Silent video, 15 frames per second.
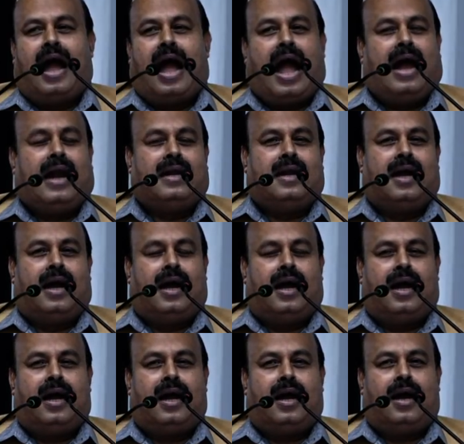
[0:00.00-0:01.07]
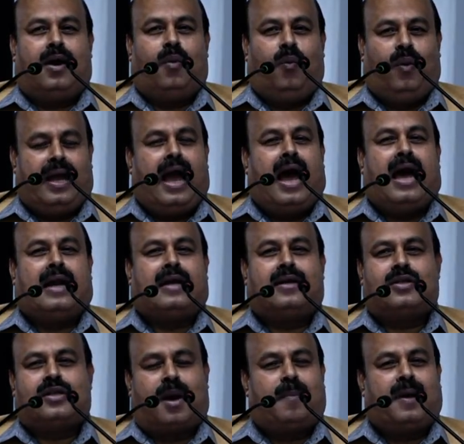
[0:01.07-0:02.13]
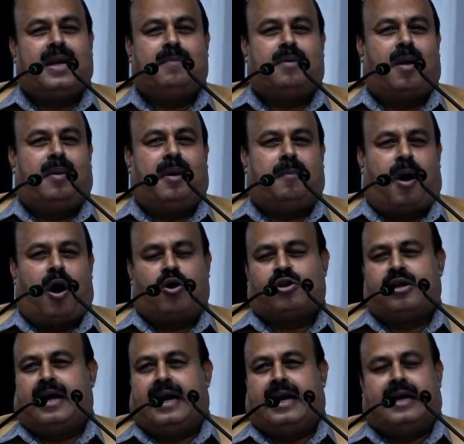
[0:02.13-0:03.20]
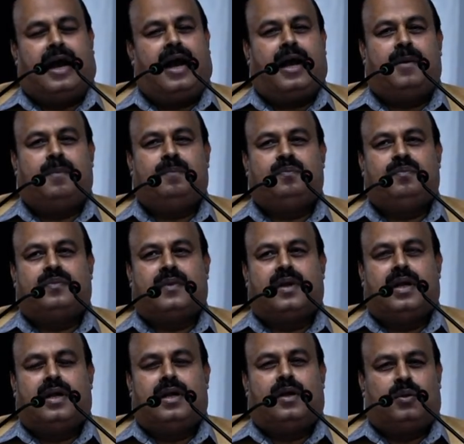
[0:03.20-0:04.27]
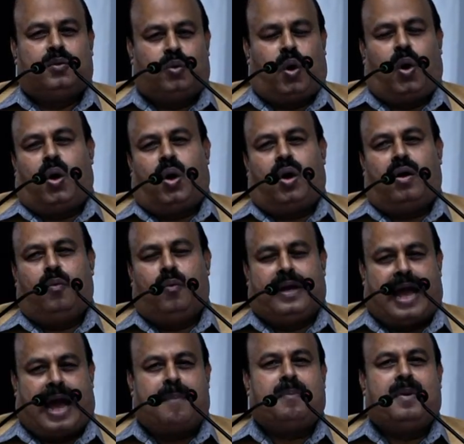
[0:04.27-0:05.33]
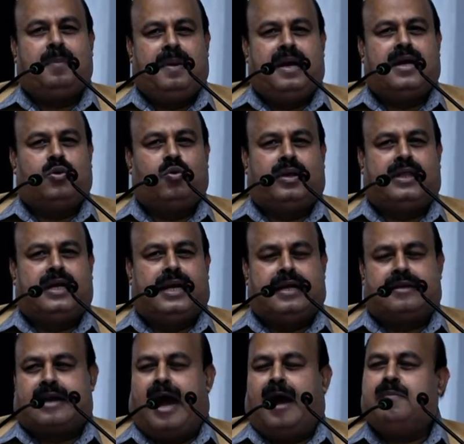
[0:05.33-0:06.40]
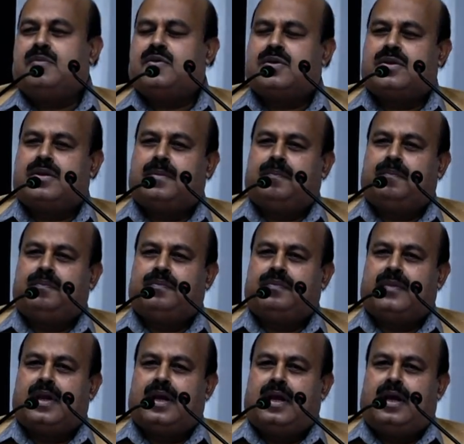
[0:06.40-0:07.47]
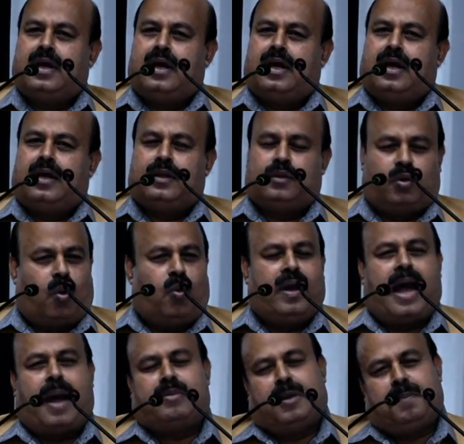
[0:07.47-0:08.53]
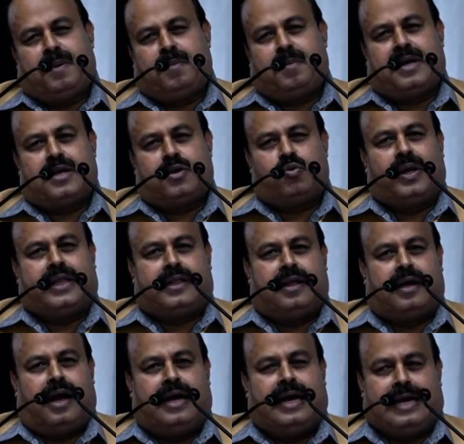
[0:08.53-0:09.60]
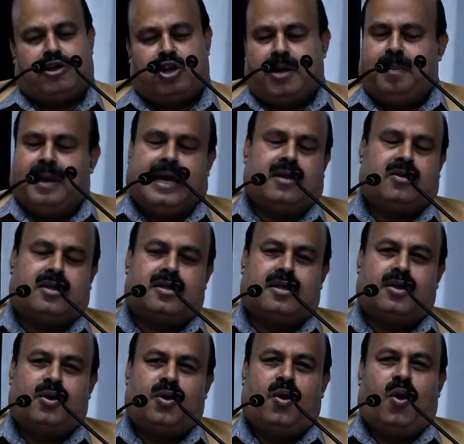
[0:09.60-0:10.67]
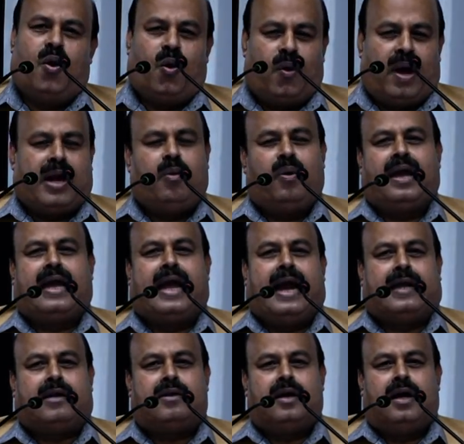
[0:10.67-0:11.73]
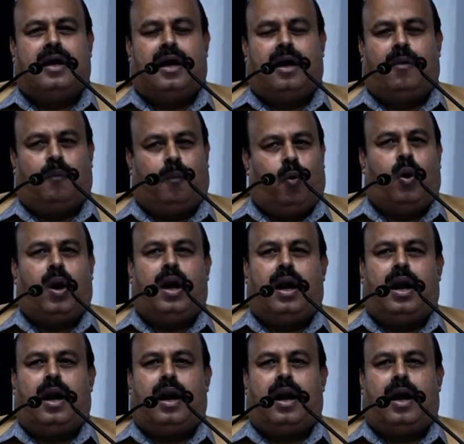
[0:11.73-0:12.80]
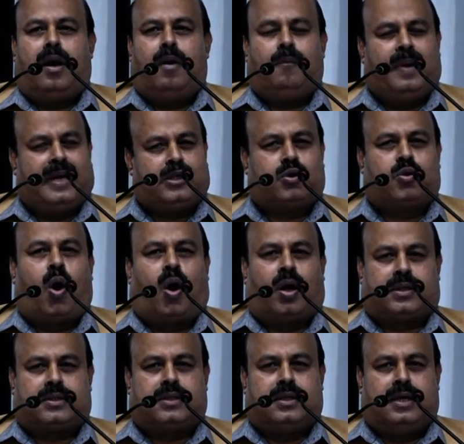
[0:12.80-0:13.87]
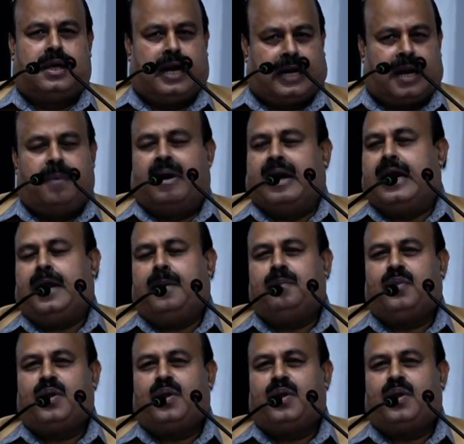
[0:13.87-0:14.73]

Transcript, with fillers: And uh, we are suffering from a power surrender. Though we have PPAs with the discoms, though we have the PPAs with uh, SEBs, where we get full fixed cost recovery,